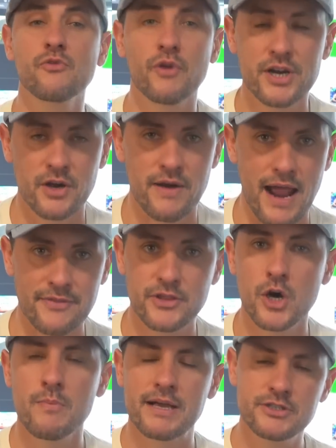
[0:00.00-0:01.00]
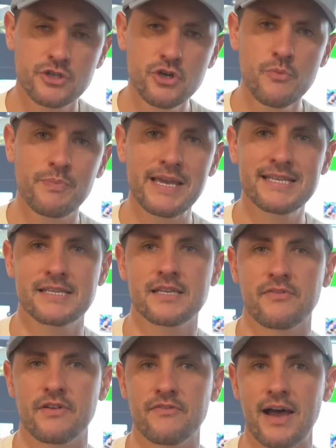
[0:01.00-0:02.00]
of where you're at though, my 2 pieces
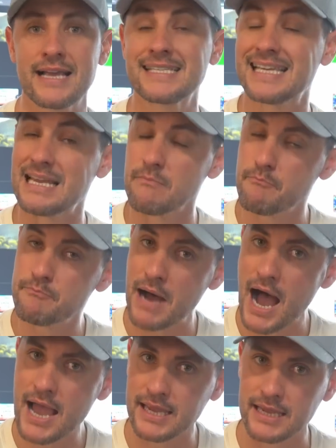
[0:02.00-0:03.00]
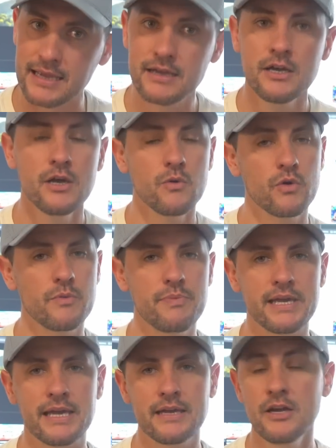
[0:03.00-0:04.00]
of advice in buying would
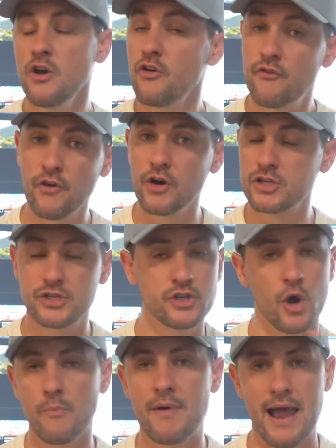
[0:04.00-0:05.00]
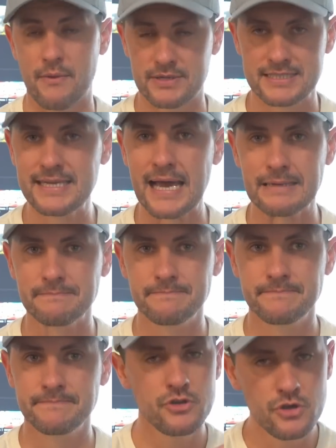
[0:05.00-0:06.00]
be, first, don't buy with debt.
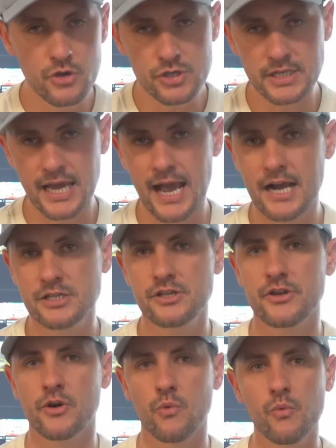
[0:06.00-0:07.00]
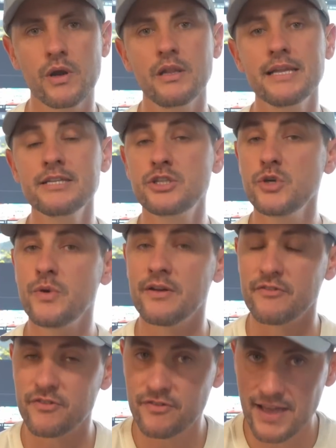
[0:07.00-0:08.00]
Use cash that you're willing to
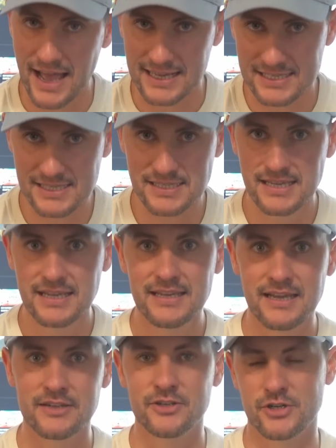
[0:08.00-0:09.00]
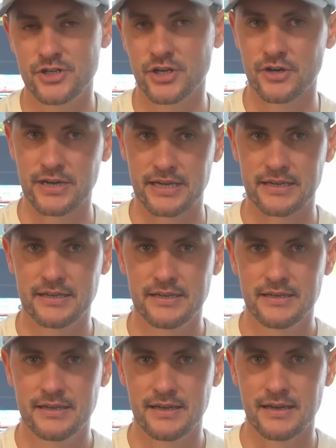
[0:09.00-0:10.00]
invest in your journey.
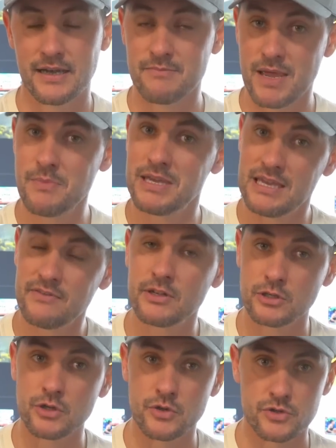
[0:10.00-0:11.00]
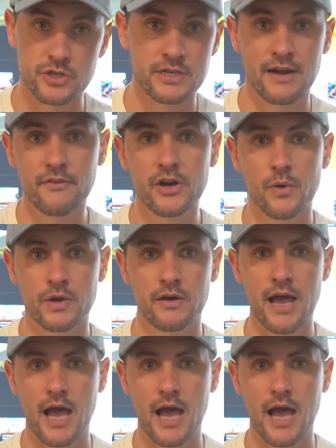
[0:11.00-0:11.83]
And maybe even lose. You never know what'll